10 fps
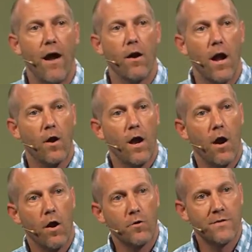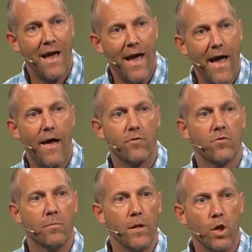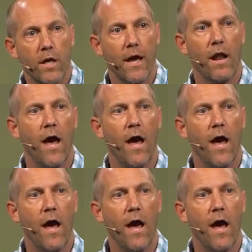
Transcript: Our task is to be looking out.